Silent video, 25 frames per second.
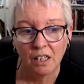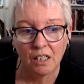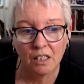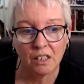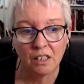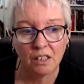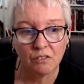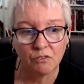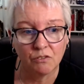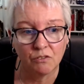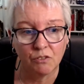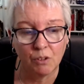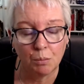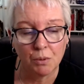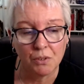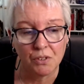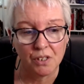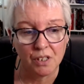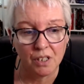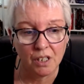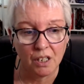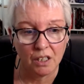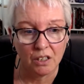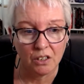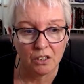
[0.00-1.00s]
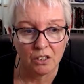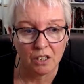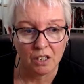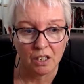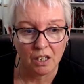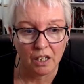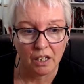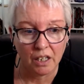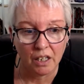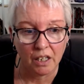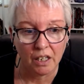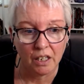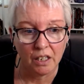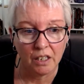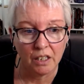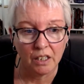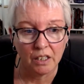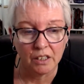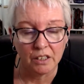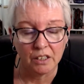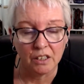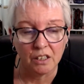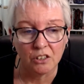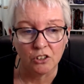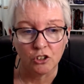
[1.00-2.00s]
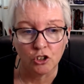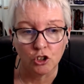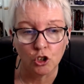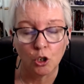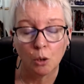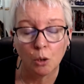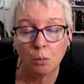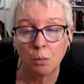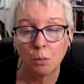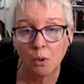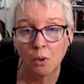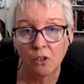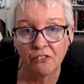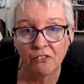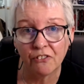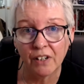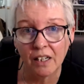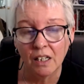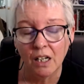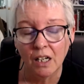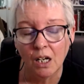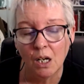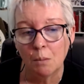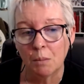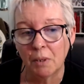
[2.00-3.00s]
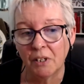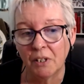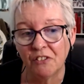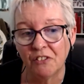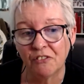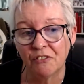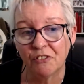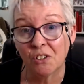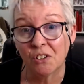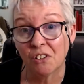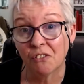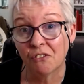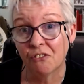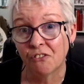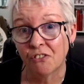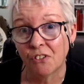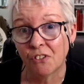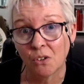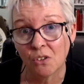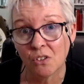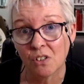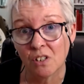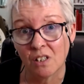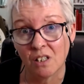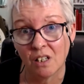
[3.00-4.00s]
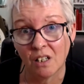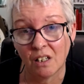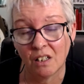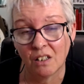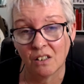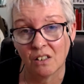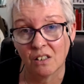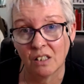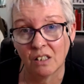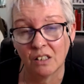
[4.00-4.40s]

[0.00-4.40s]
It can represent a job offer, but you've got the Fox there.